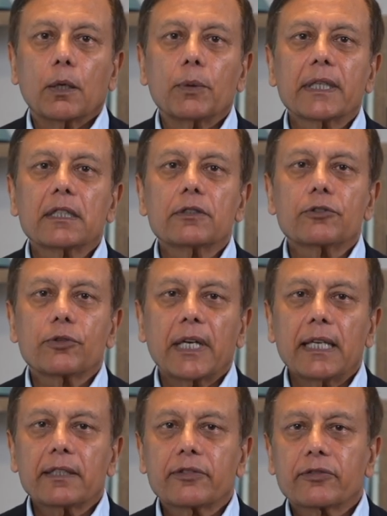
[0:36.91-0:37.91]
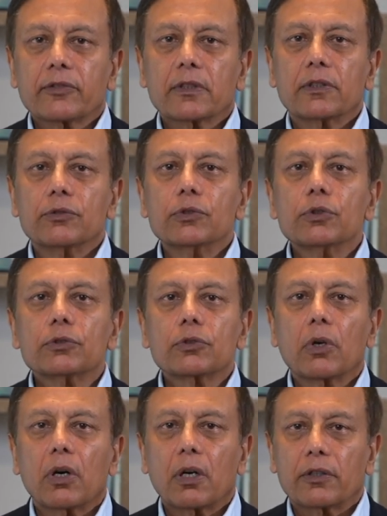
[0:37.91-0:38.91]
we can trace the root
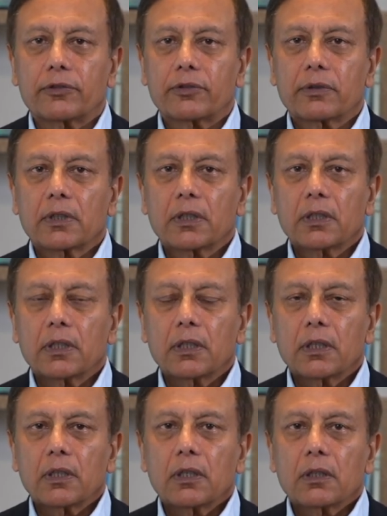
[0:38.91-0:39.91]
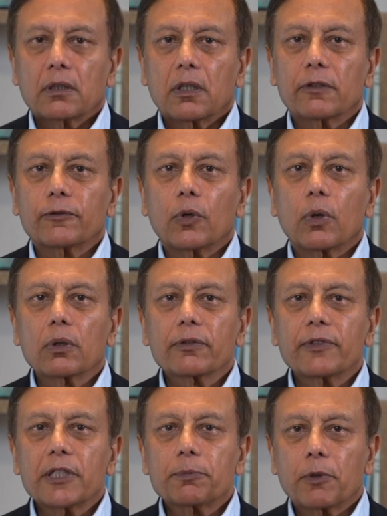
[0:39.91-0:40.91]
cause of all of
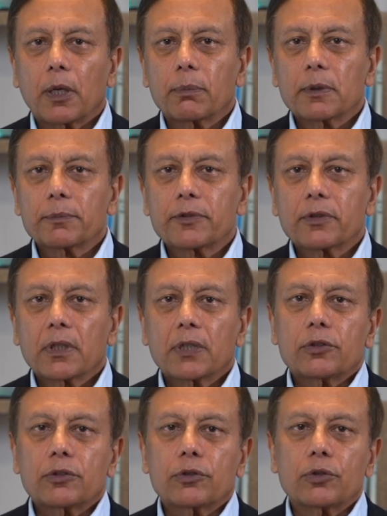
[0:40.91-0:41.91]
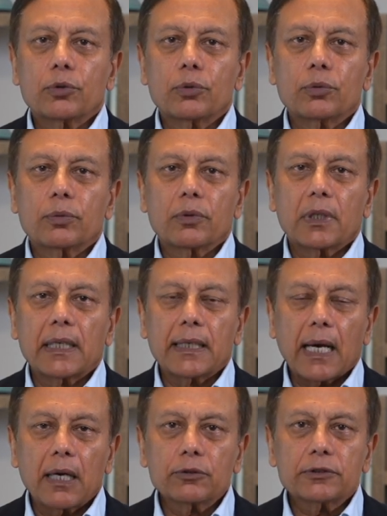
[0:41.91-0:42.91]
these problems to an
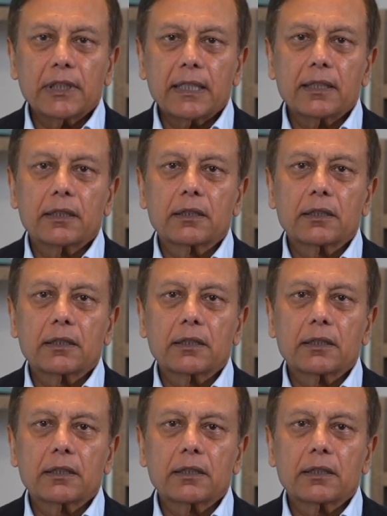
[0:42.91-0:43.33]
outdated